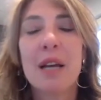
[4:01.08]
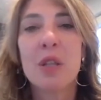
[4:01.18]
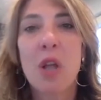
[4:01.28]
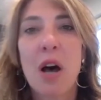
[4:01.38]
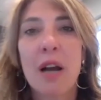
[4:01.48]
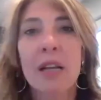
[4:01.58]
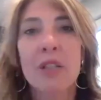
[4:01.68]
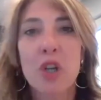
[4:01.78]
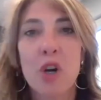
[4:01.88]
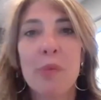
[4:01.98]

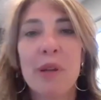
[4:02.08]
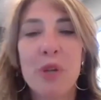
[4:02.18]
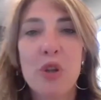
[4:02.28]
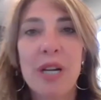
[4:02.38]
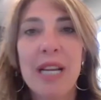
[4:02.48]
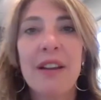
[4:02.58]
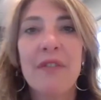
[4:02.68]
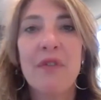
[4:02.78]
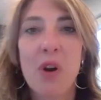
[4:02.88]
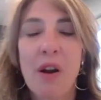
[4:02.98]
long-term immunity
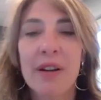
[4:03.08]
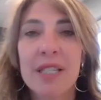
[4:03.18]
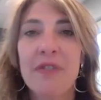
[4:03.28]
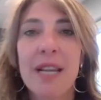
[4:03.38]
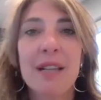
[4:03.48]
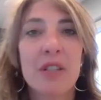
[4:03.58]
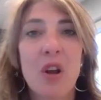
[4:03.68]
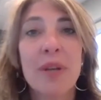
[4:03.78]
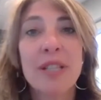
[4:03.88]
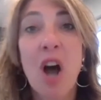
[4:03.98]
for RSV.
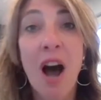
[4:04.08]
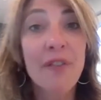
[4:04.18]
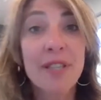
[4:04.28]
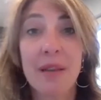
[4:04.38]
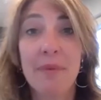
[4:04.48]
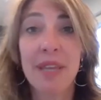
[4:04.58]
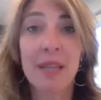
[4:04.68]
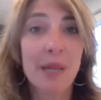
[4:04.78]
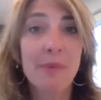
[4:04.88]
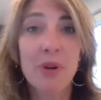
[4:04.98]
So it's often something
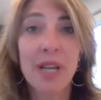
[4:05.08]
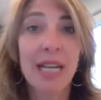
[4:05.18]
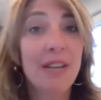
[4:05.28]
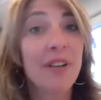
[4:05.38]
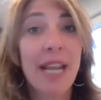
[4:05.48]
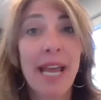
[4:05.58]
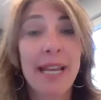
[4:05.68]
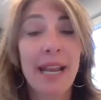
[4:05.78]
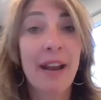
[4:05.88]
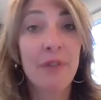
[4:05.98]
that people can even get
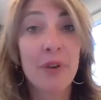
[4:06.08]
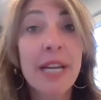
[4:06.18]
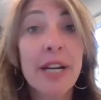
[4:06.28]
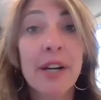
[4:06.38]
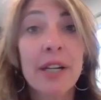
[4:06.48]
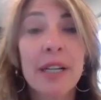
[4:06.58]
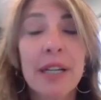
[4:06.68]
every year.